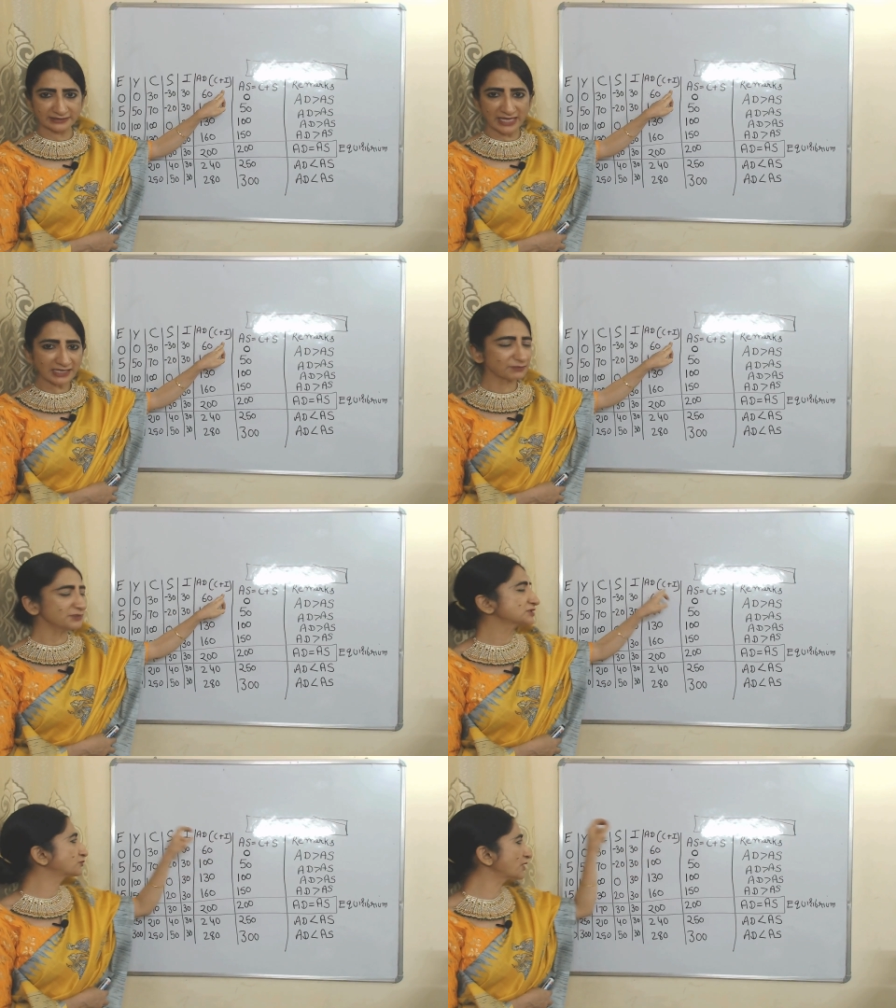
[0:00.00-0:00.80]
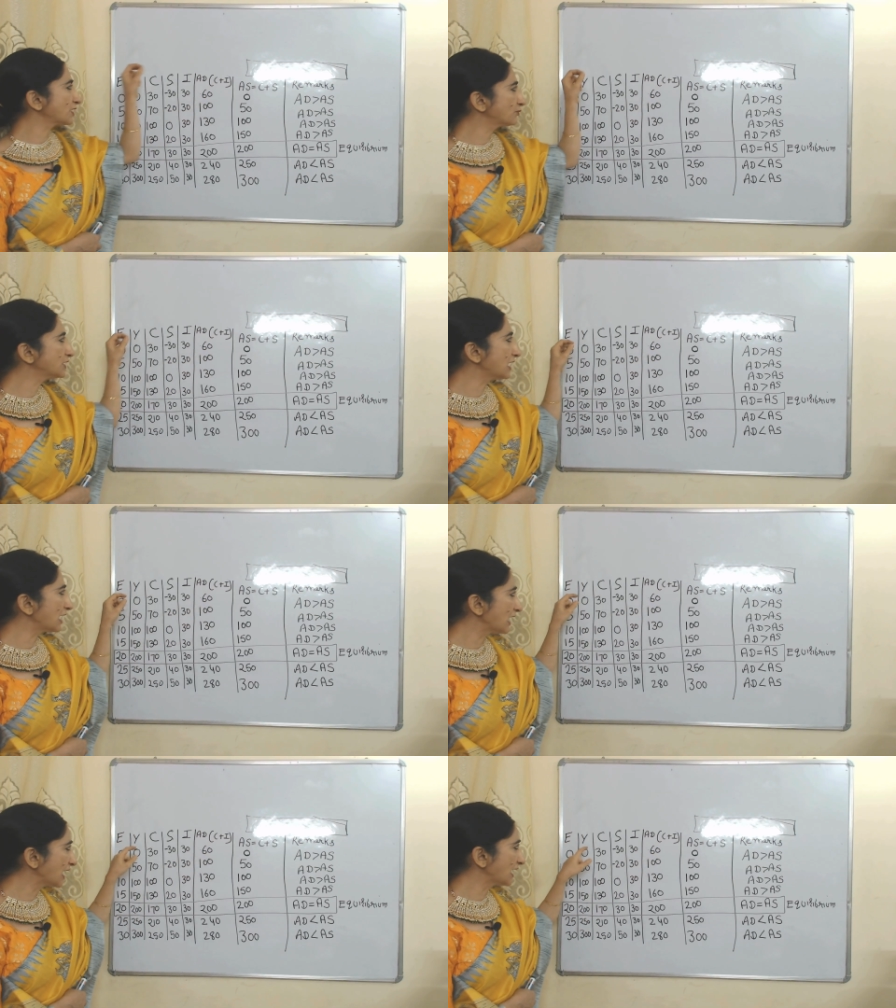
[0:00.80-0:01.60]
That means when we
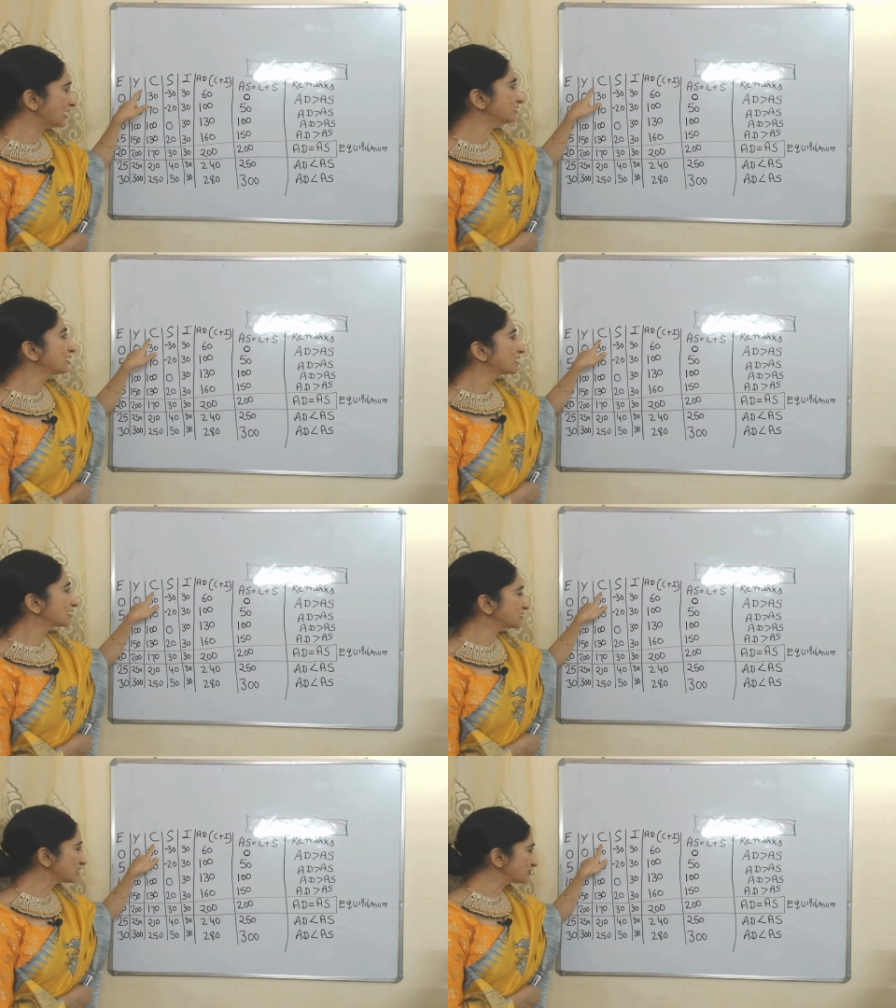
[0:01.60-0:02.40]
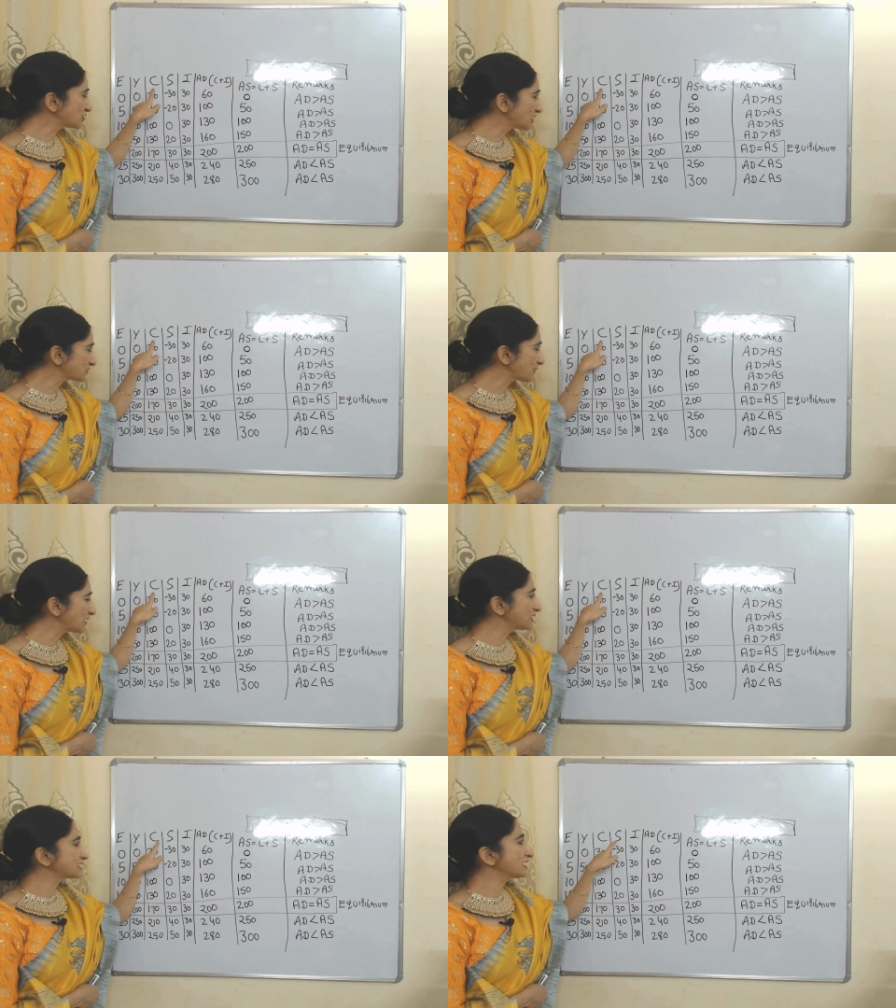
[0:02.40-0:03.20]
add consumption
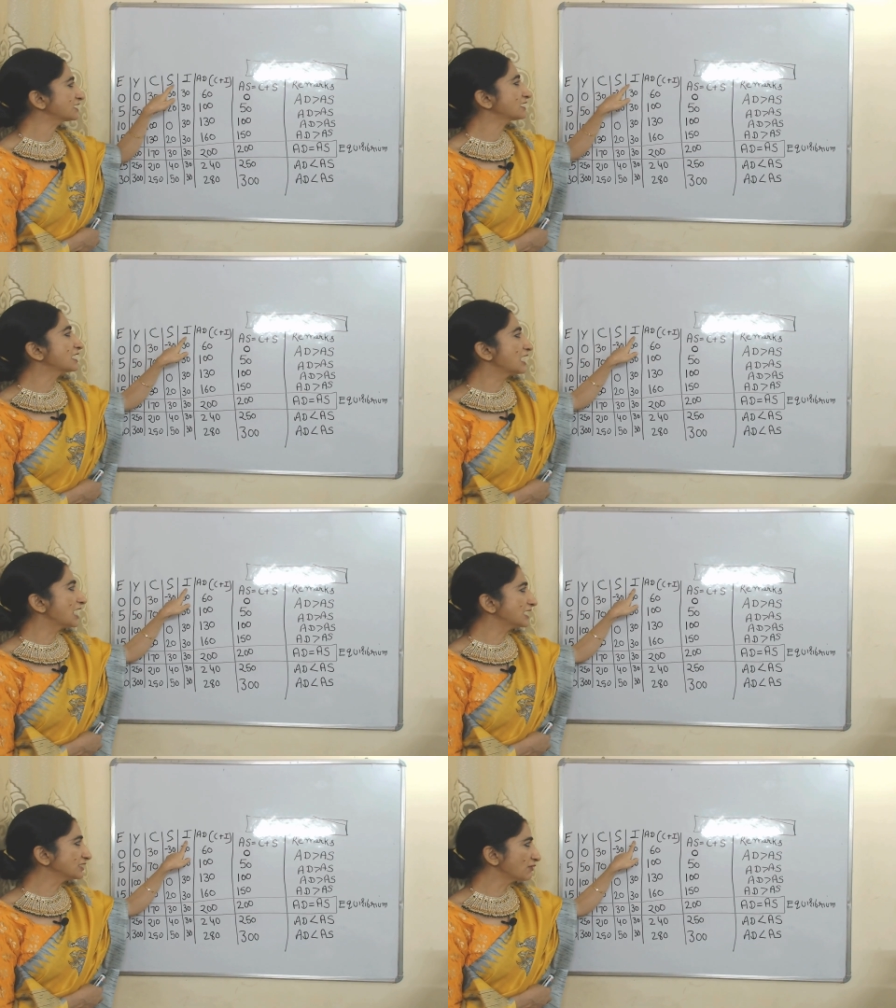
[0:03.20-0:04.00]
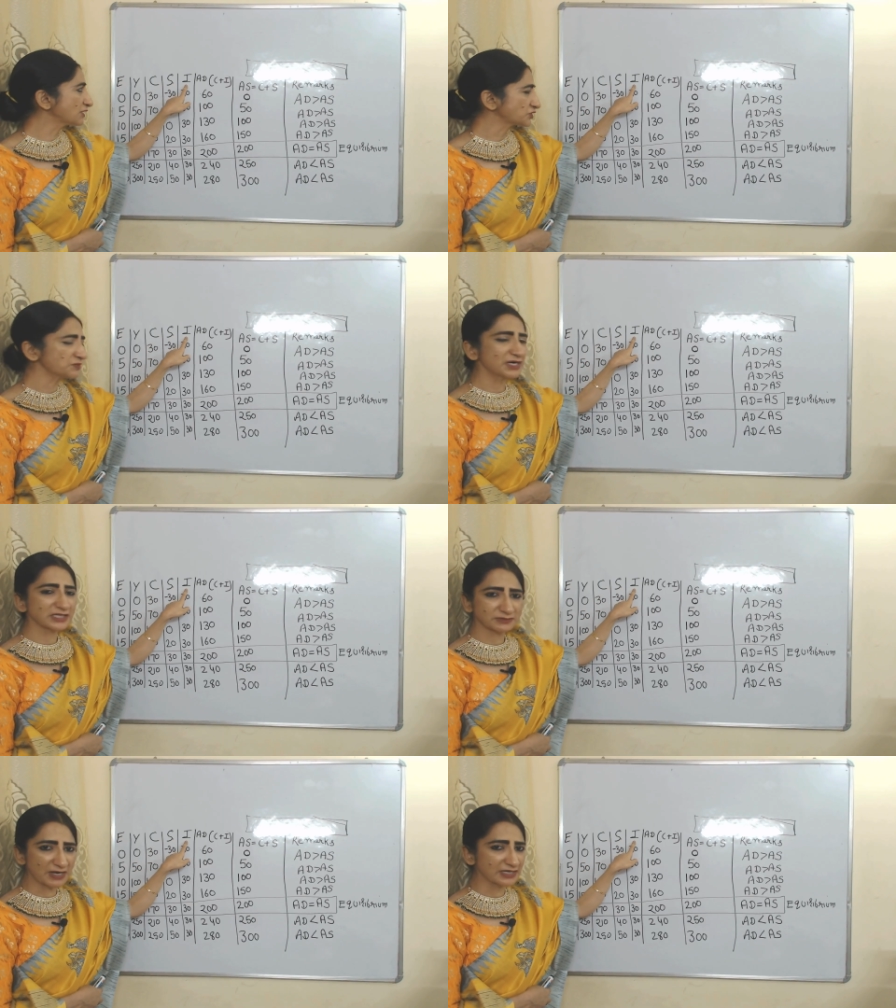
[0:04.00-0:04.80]
expenditure and investment
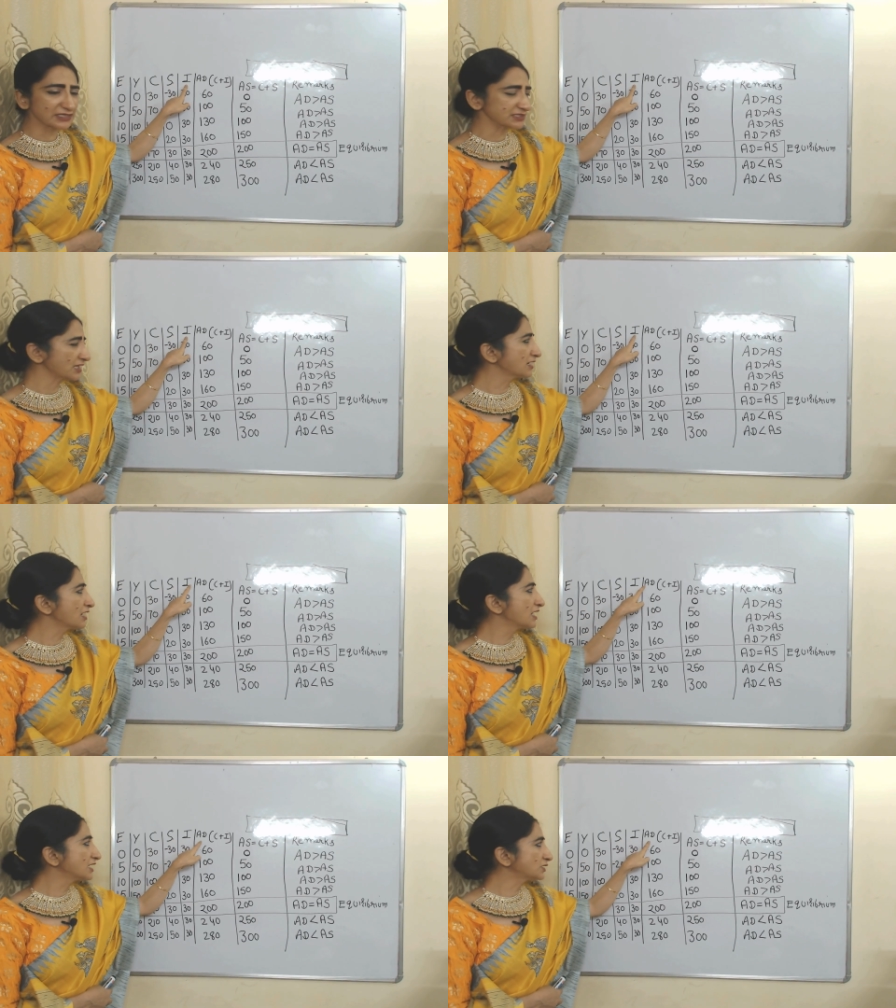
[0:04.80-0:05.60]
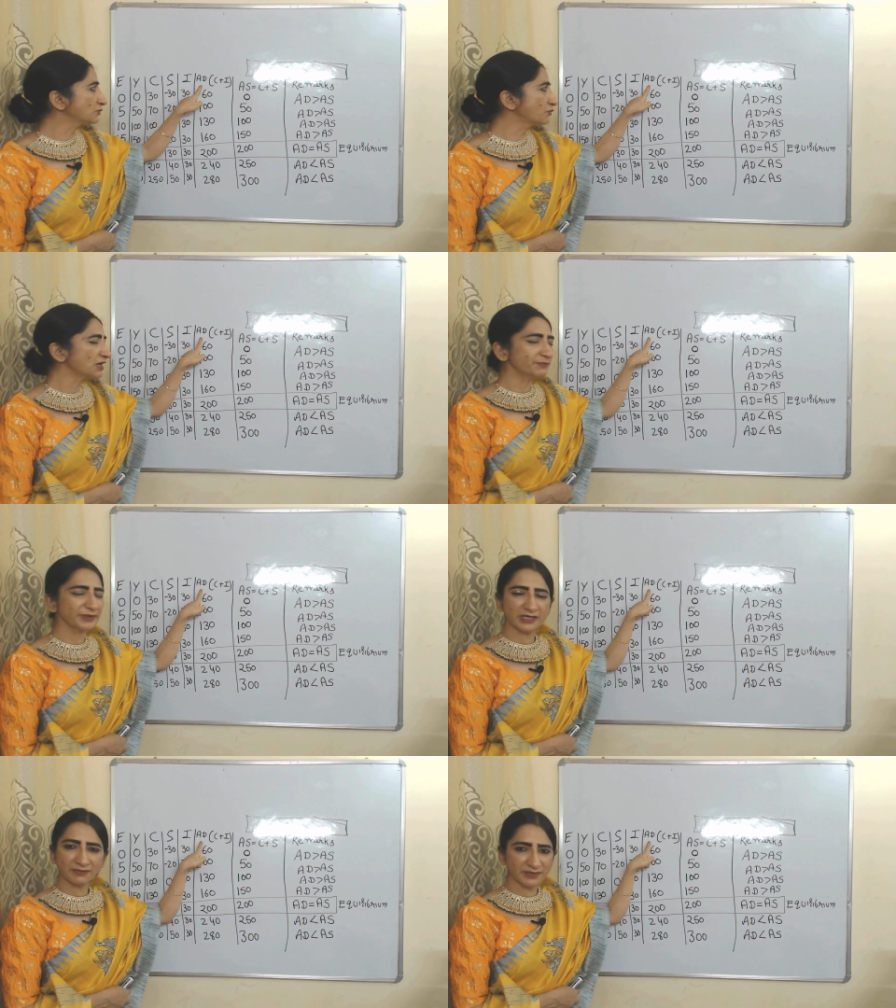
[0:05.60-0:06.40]
expenditure, it will
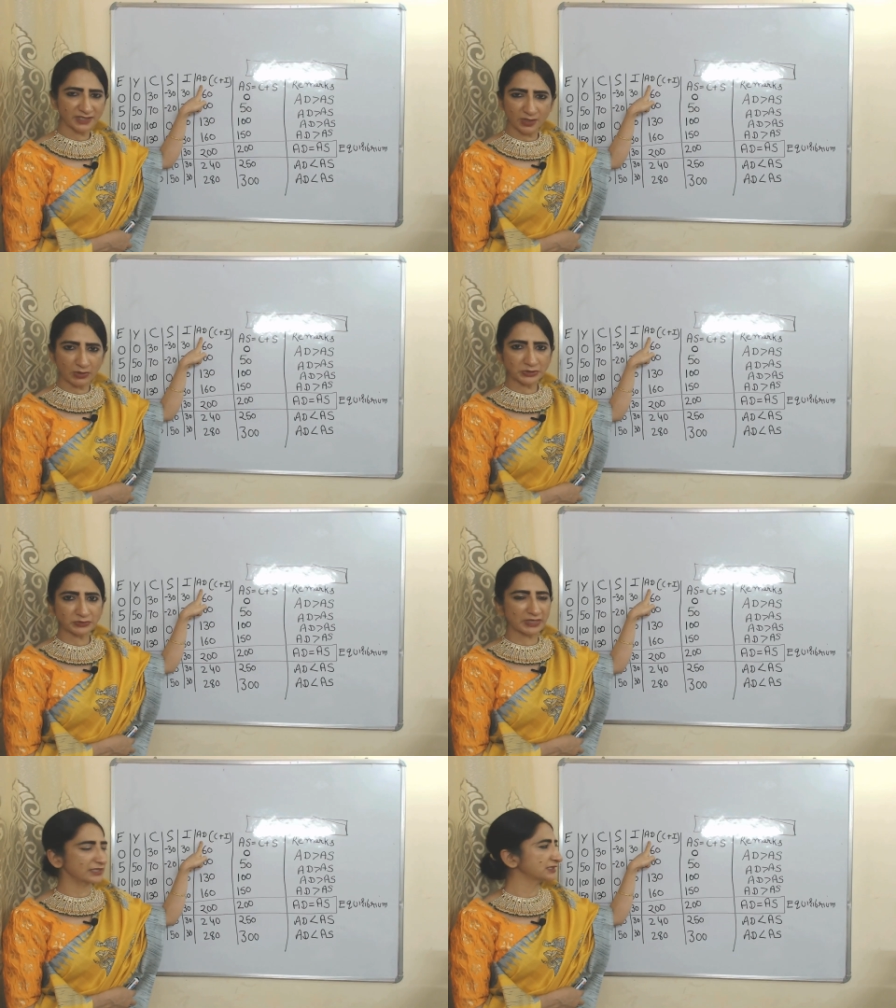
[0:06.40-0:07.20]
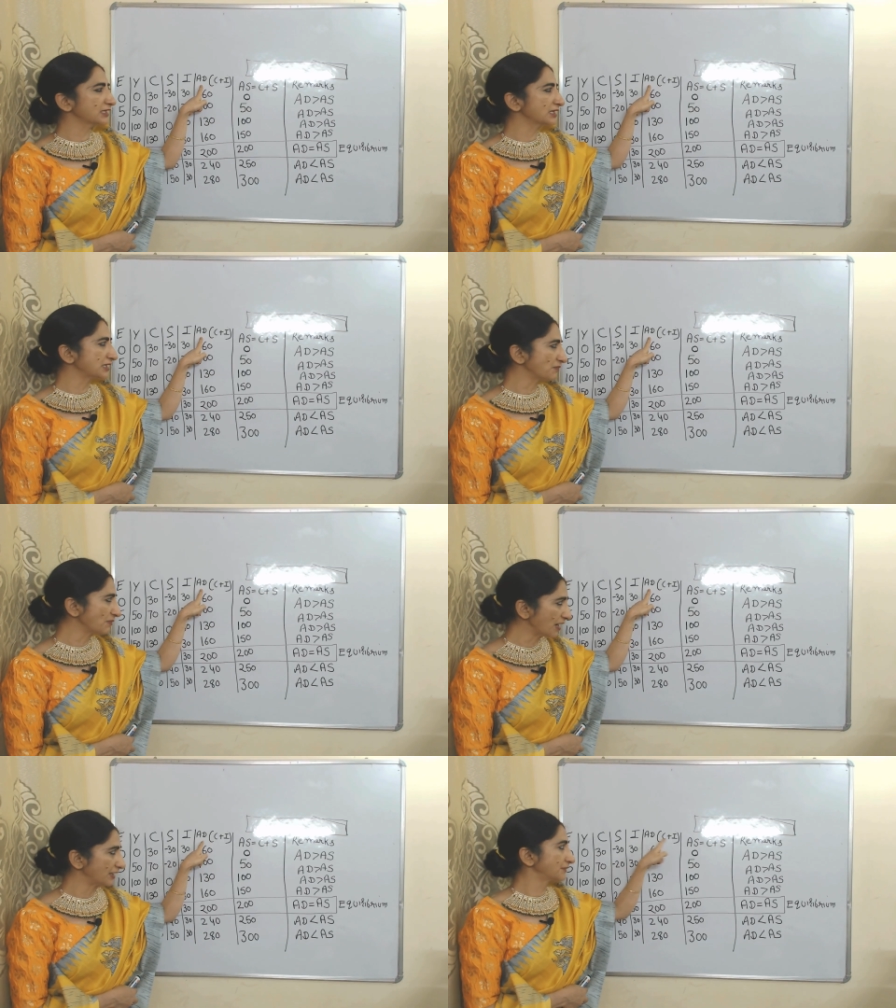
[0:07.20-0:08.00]
become equal to aggregate
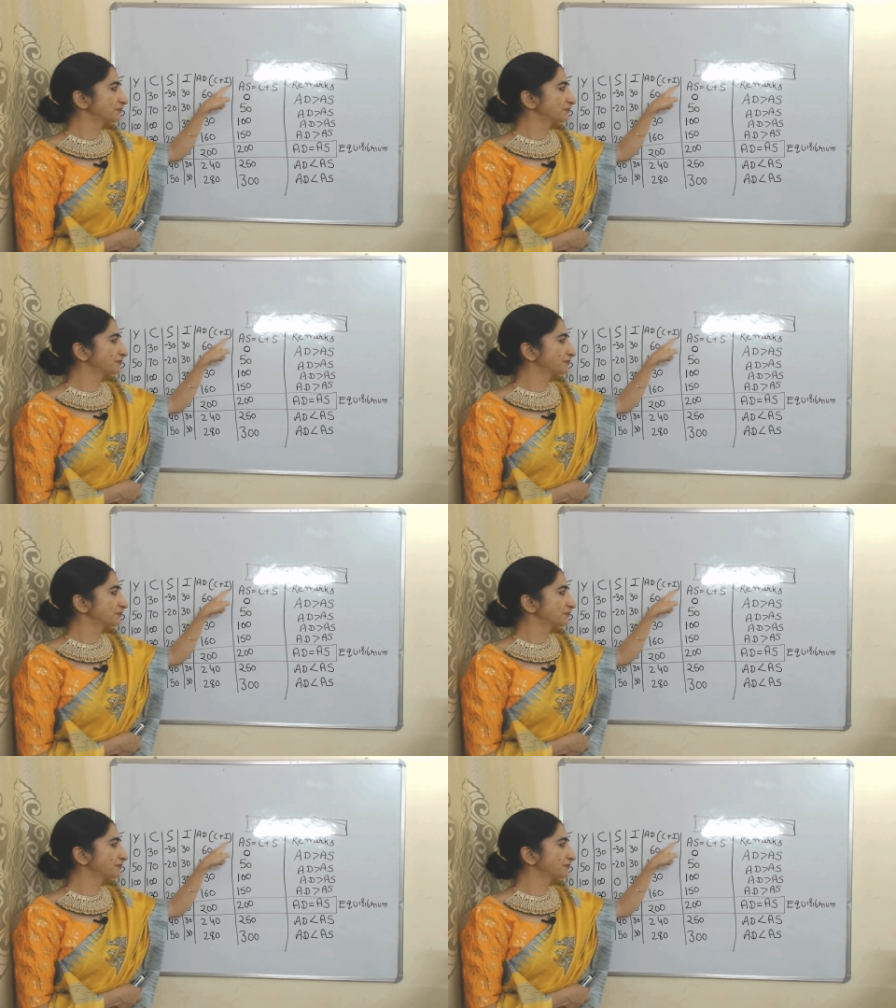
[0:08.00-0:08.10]
demand.